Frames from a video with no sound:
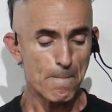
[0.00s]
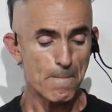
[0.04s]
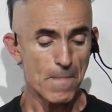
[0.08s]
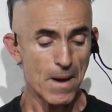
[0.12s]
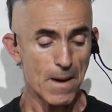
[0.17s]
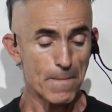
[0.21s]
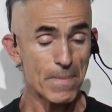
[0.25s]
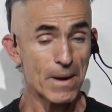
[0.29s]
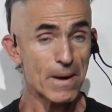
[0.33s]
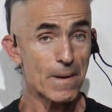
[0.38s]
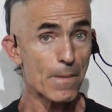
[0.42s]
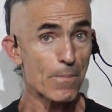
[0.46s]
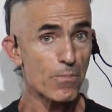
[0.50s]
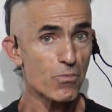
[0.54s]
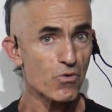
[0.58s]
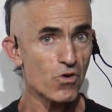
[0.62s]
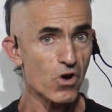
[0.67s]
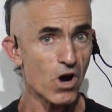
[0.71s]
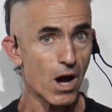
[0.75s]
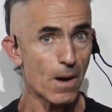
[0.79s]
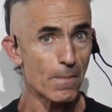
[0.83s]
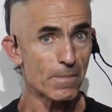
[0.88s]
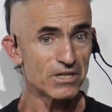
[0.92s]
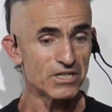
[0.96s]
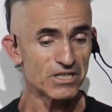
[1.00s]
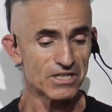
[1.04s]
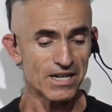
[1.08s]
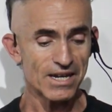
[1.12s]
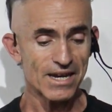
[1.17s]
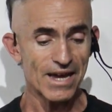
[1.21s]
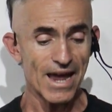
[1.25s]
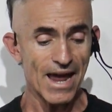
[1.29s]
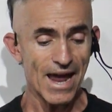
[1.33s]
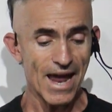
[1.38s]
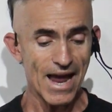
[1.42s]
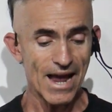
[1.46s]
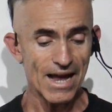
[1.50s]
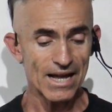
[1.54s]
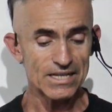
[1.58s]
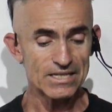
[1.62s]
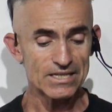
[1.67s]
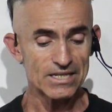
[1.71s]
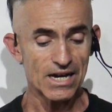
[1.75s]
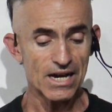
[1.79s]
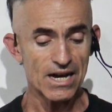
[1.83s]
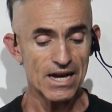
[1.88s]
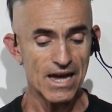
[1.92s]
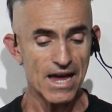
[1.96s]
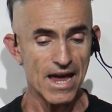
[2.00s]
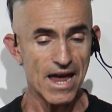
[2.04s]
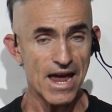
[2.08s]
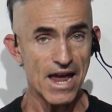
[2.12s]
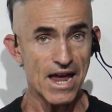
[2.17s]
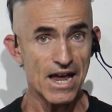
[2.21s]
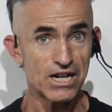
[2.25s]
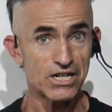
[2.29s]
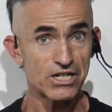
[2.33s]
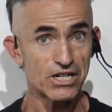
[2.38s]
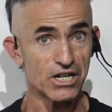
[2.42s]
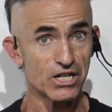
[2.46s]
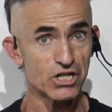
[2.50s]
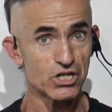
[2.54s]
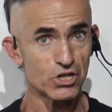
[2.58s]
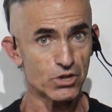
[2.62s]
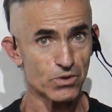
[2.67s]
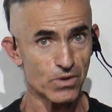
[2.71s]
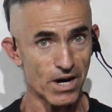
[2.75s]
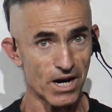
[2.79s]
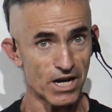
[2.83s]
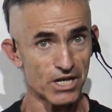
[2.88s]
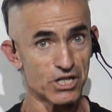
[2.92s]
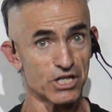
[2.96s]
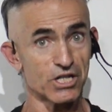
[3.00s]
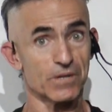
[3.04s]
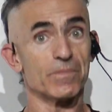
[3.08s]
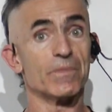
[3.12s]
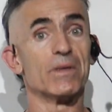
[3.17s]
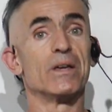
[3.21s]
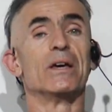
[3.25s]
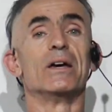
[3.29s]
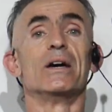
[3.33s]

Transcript: may be a promising anti aging strategy.